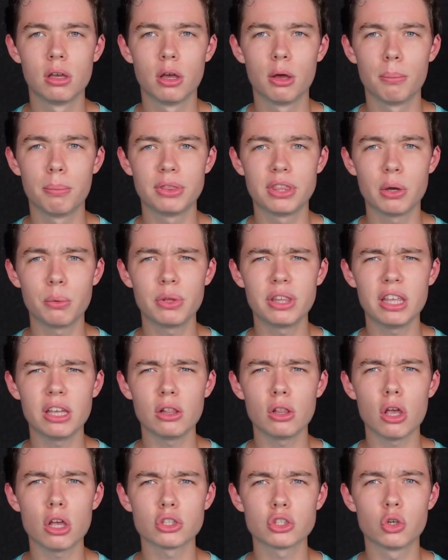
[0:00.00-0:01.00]
But then when they
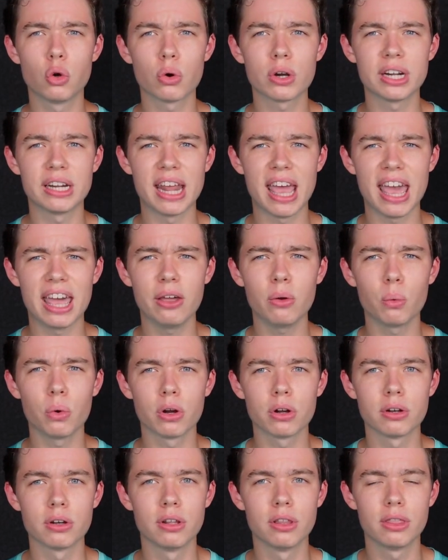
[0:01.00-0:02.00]
lost Gordon
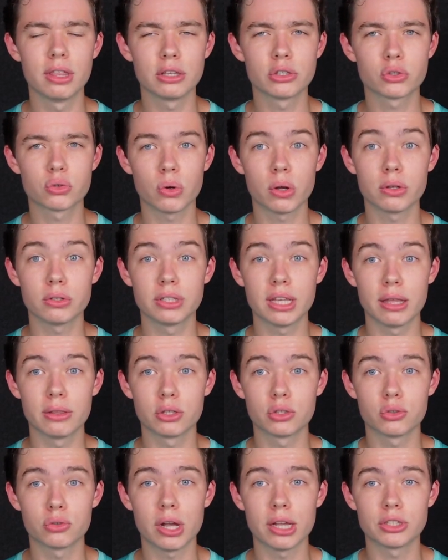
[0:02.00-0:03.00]
Hayward, they struggled down the
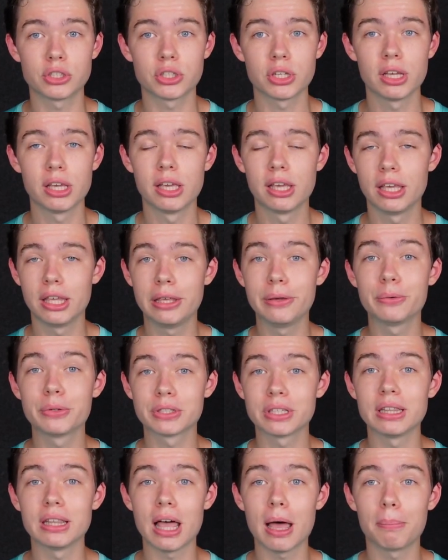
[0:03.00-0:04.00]
stretch. He
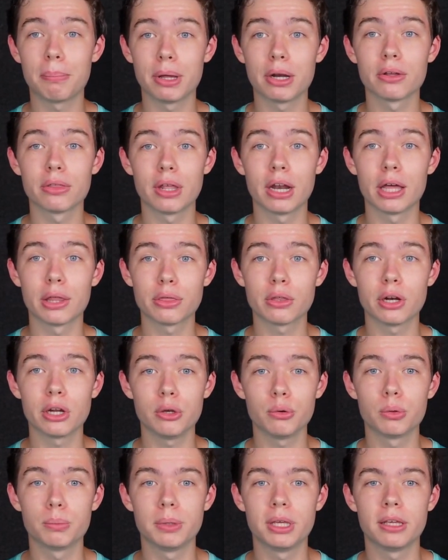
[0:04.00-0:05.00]
was a lot better than I thought
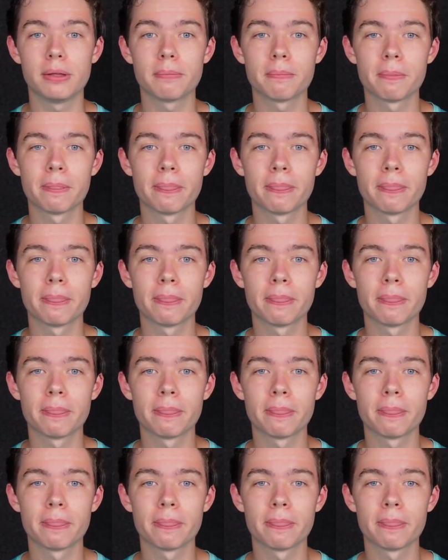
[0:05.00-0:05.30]
he would be.